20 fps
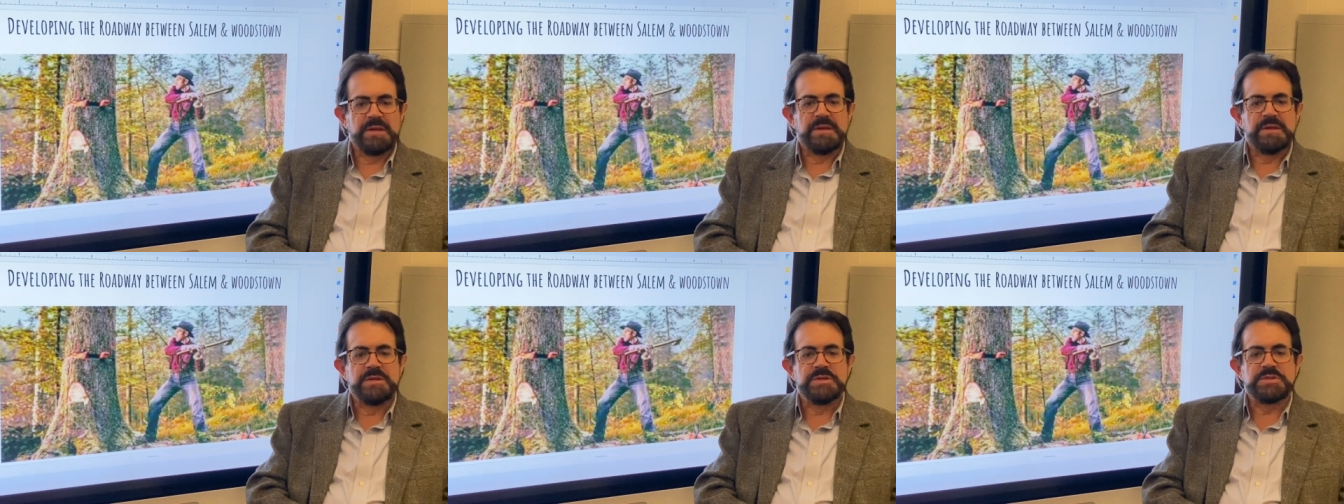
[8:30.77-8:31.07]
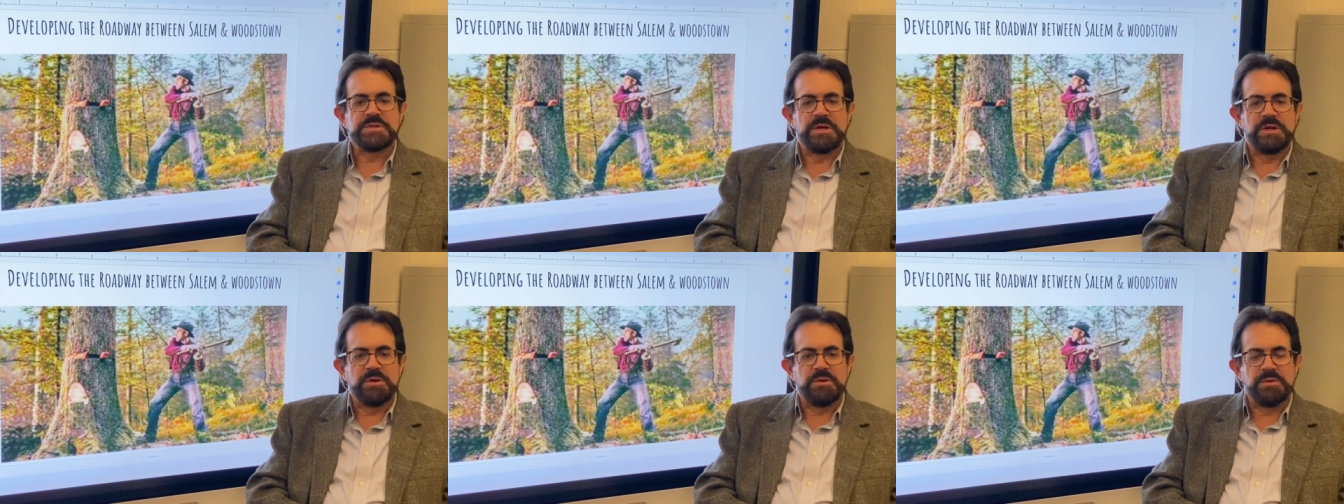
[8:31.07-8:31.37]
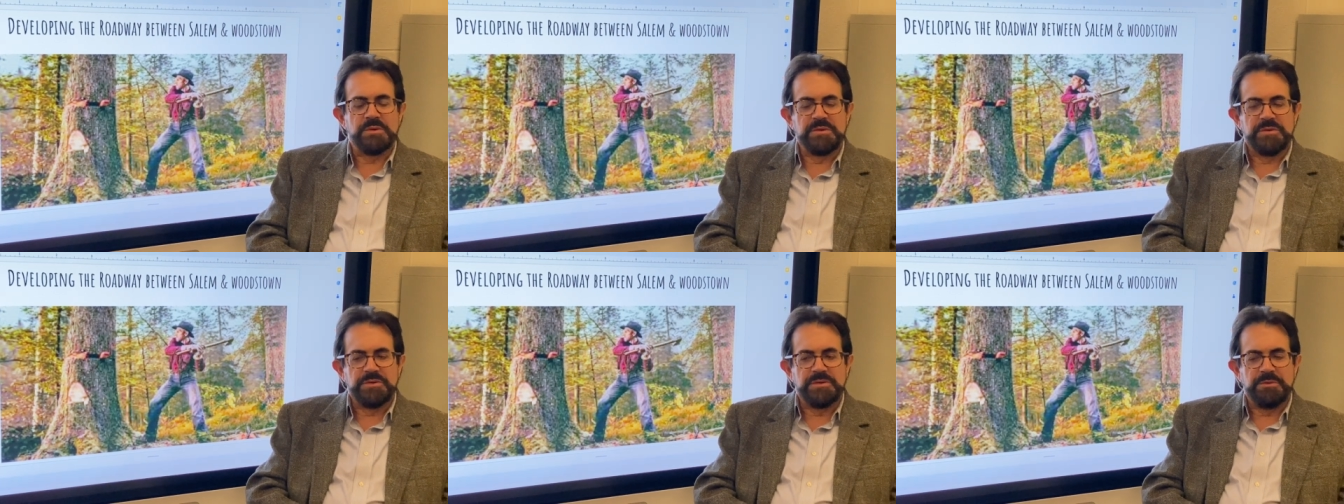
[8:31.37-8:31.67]
So
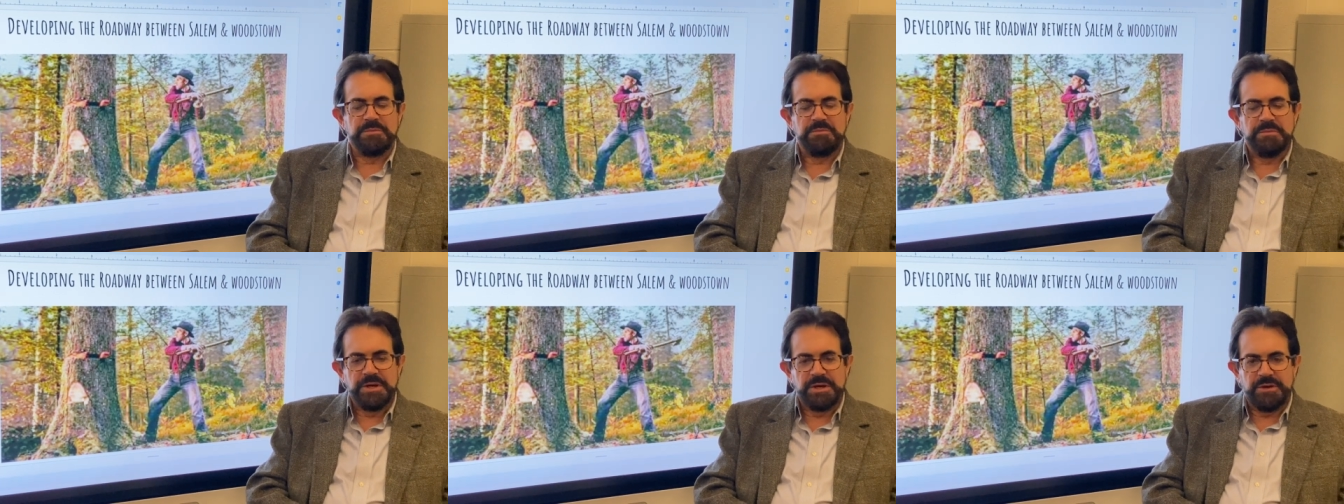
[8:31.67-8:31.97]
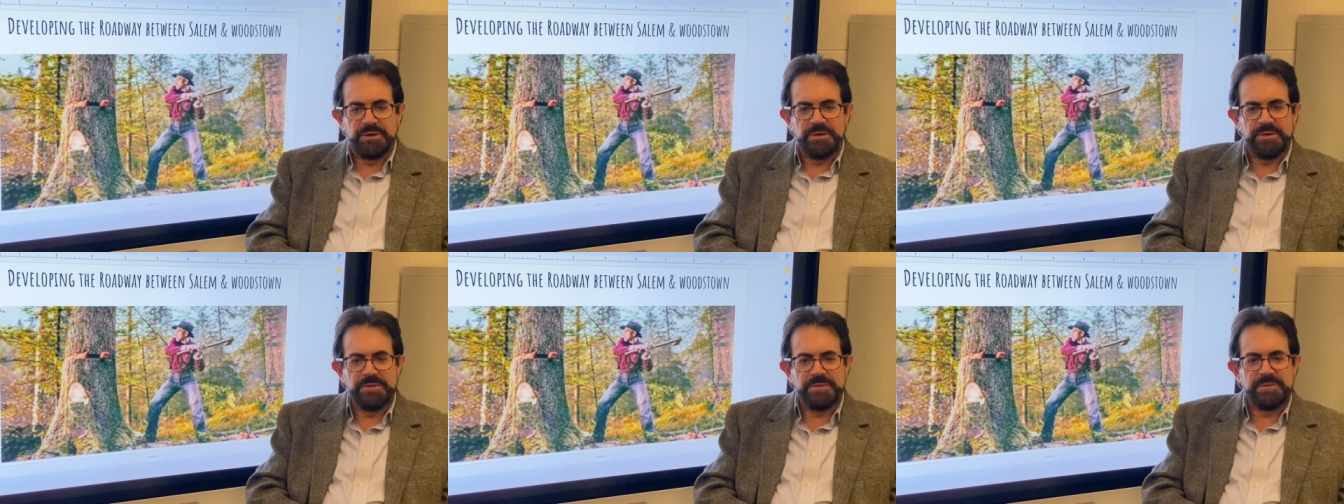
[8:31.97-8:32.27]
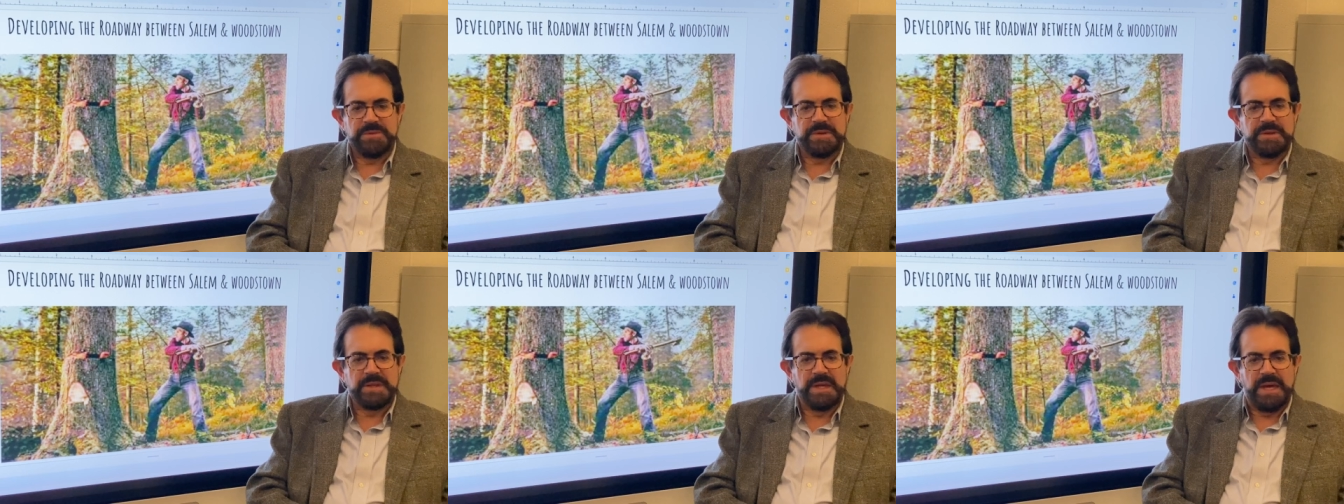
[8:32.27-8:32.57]
the mill
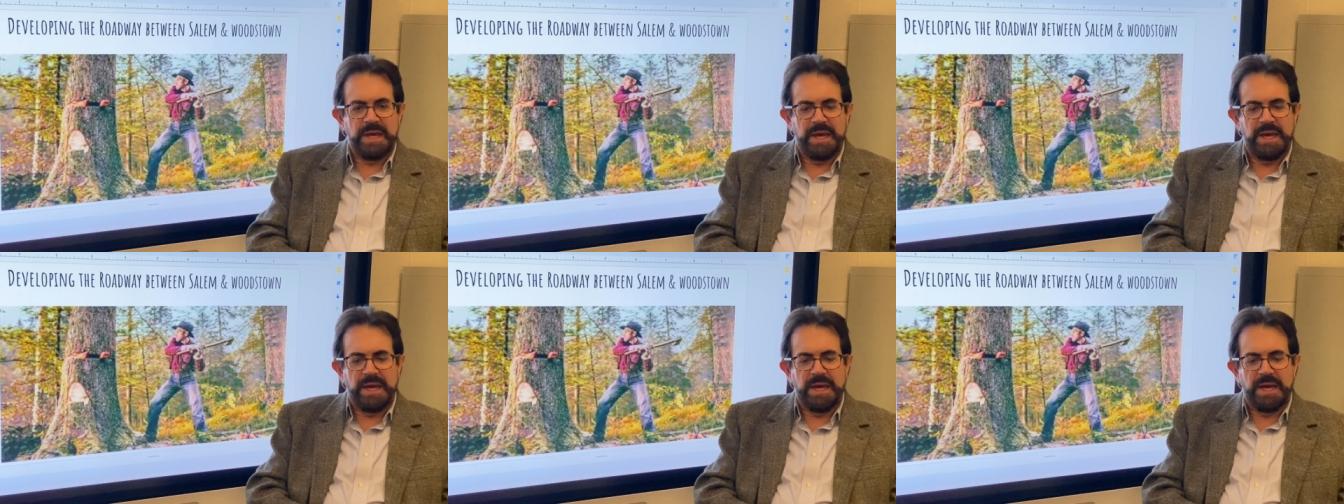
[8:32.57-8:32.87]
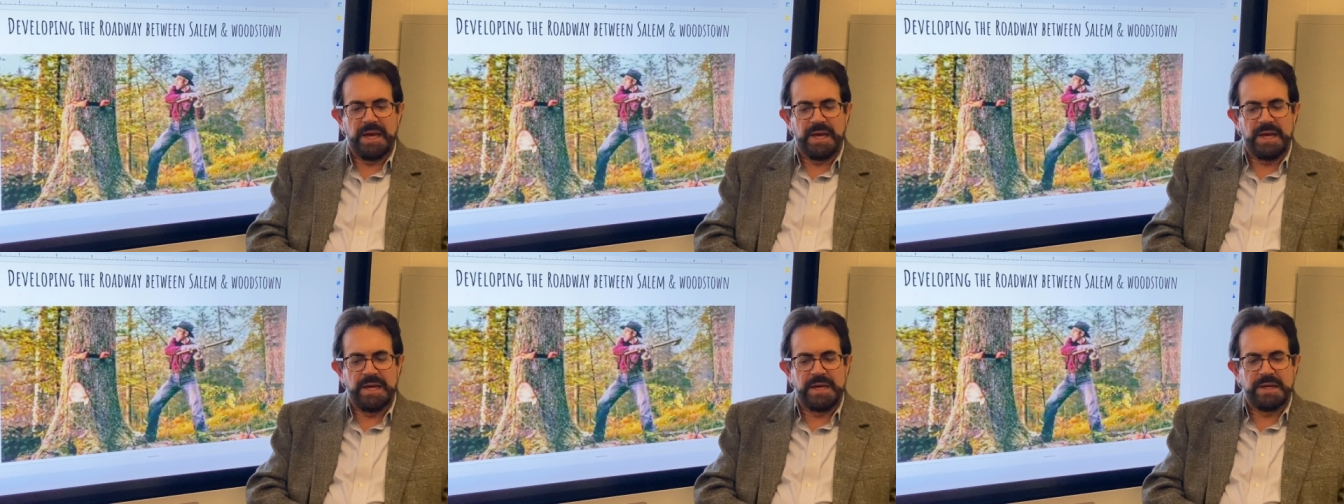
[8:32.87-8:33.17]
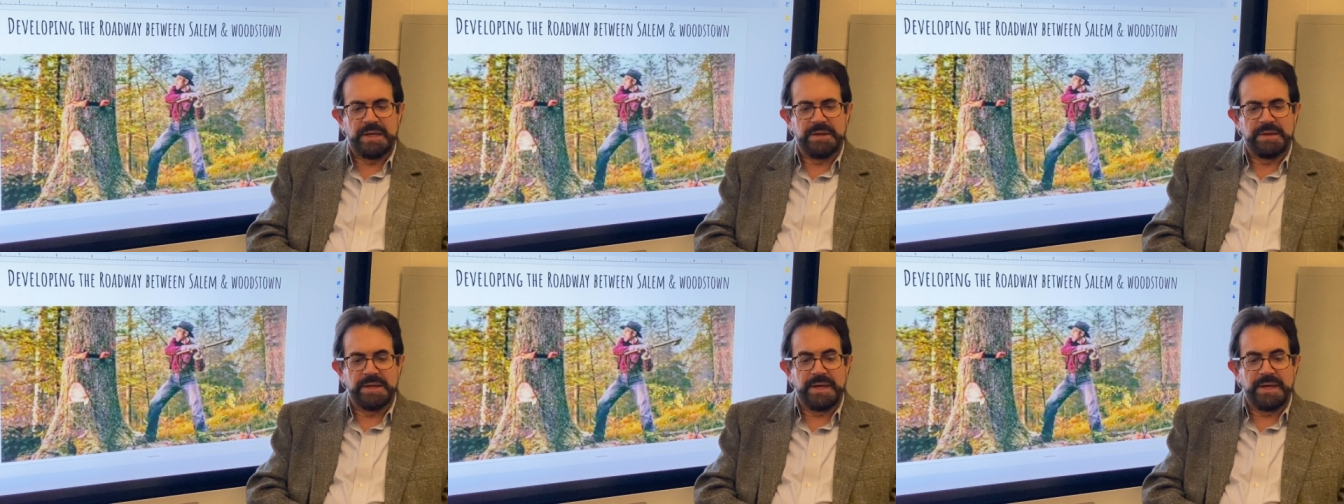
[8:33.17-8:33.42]
uh,